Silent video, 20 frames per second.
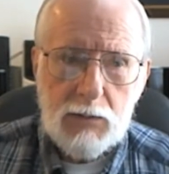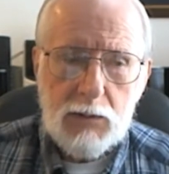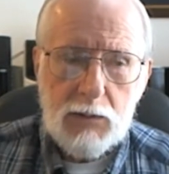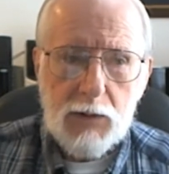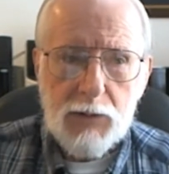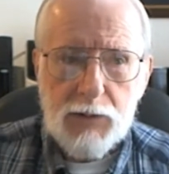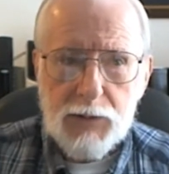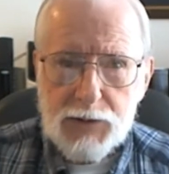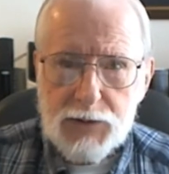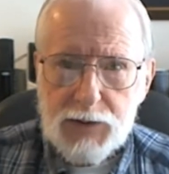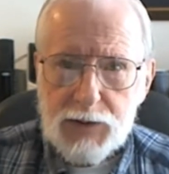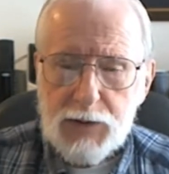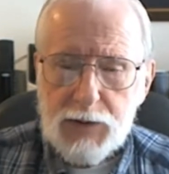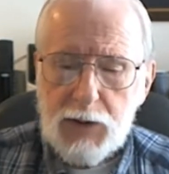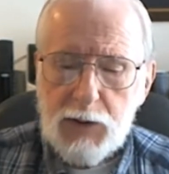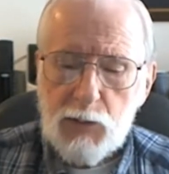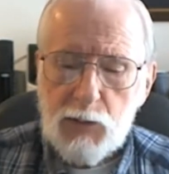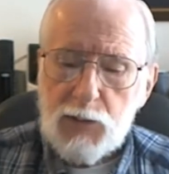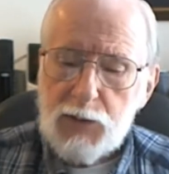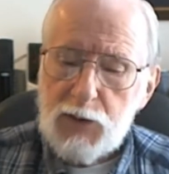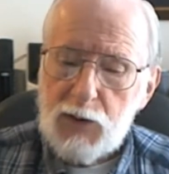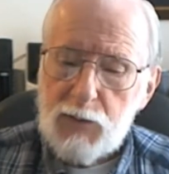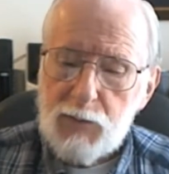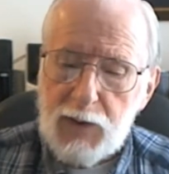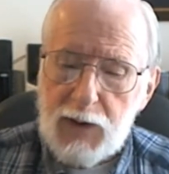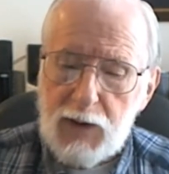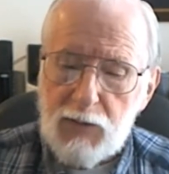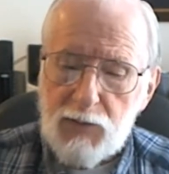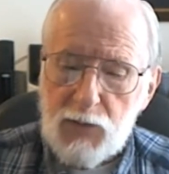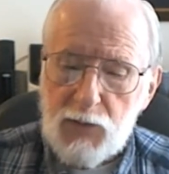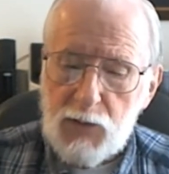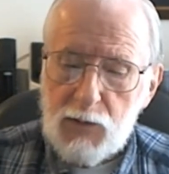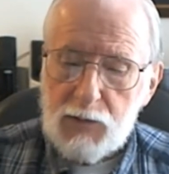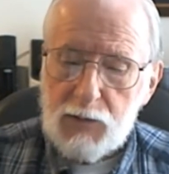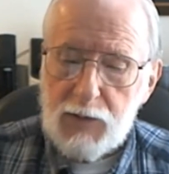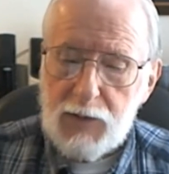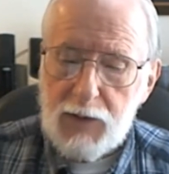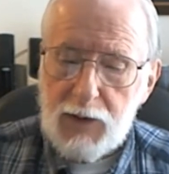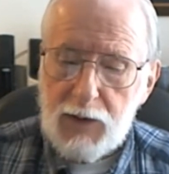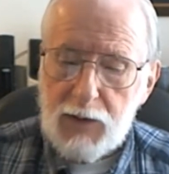Now there's another one. You may have
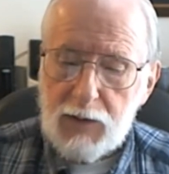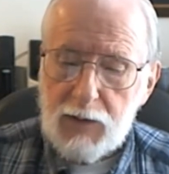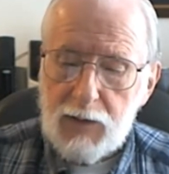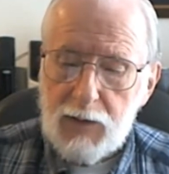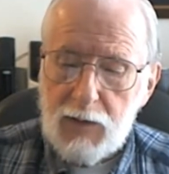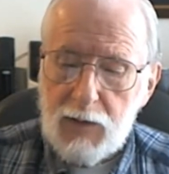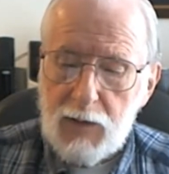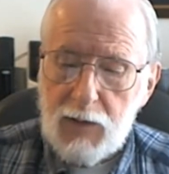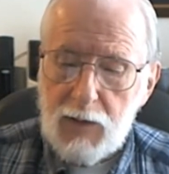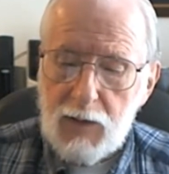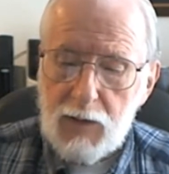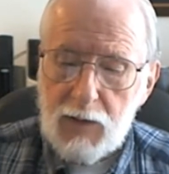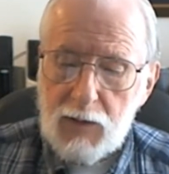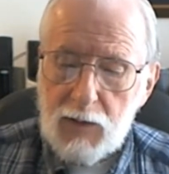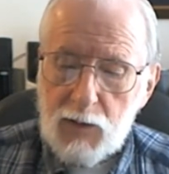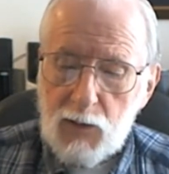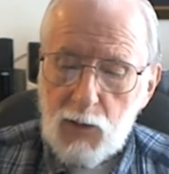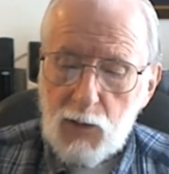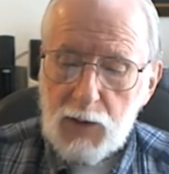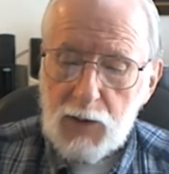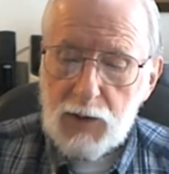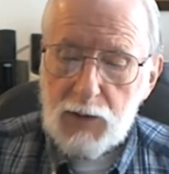heard that. According to